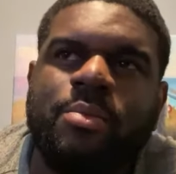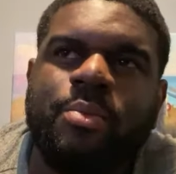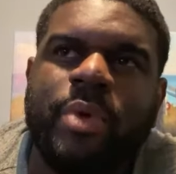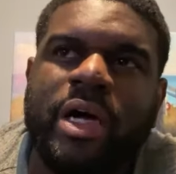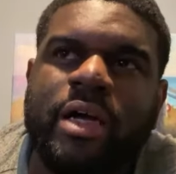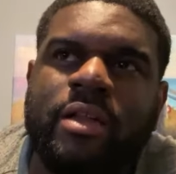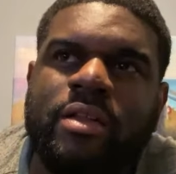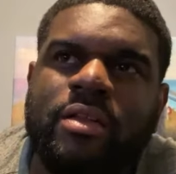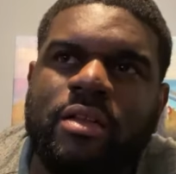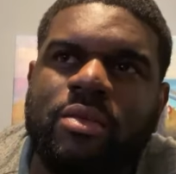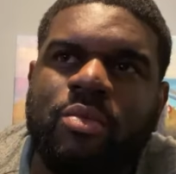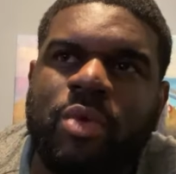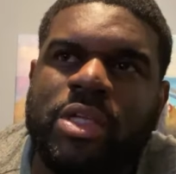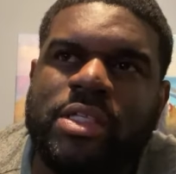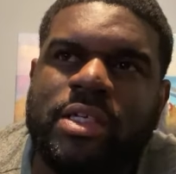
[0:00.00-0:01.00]
But
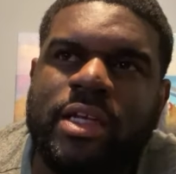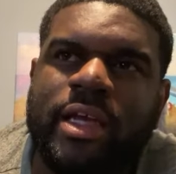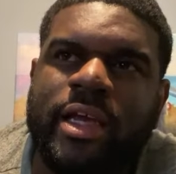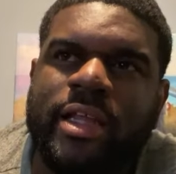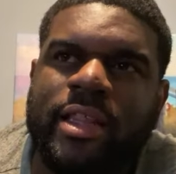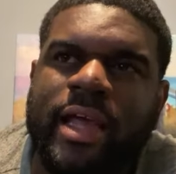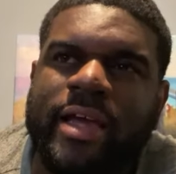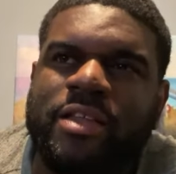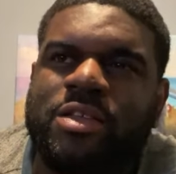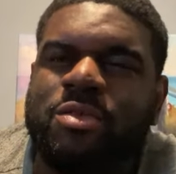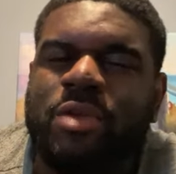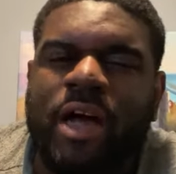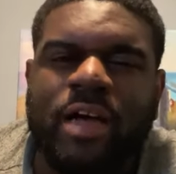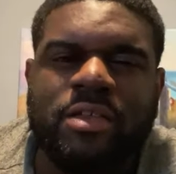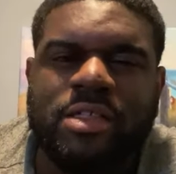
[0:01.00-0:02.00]
once it hit like
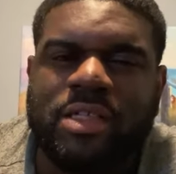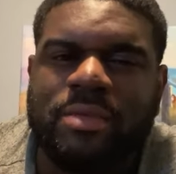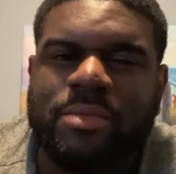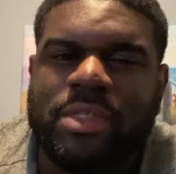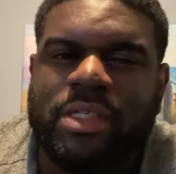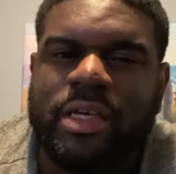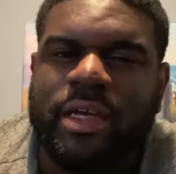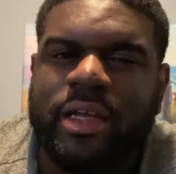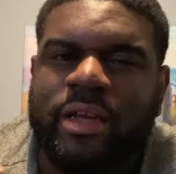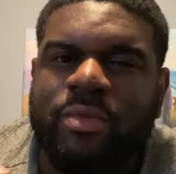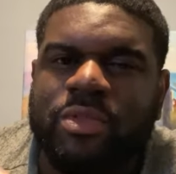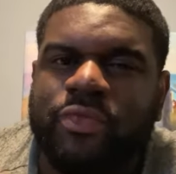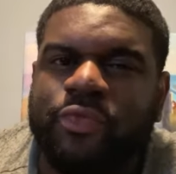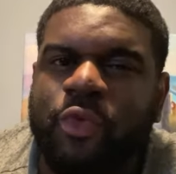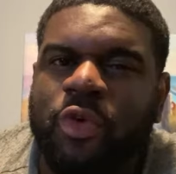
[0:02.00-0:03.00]
$2 something cent and it
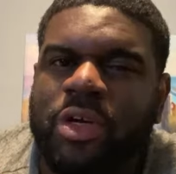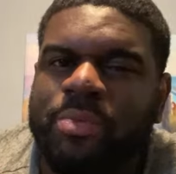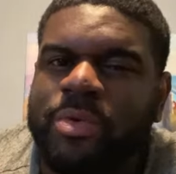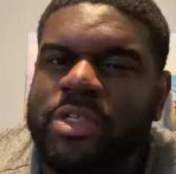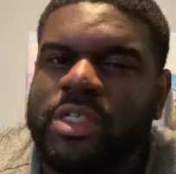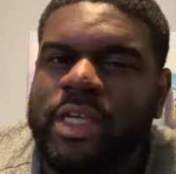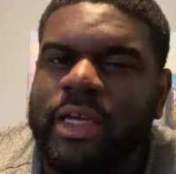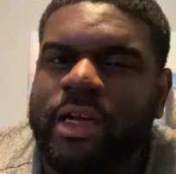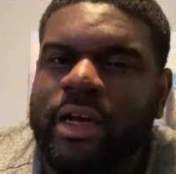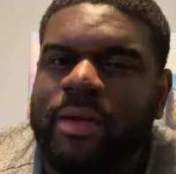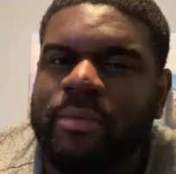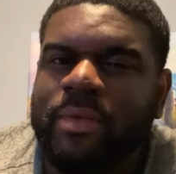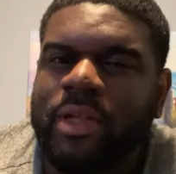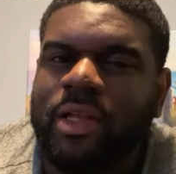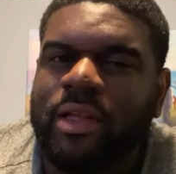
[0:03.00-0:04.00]
was 40%
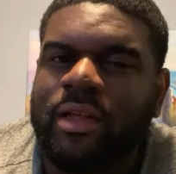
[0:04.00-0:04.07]
up,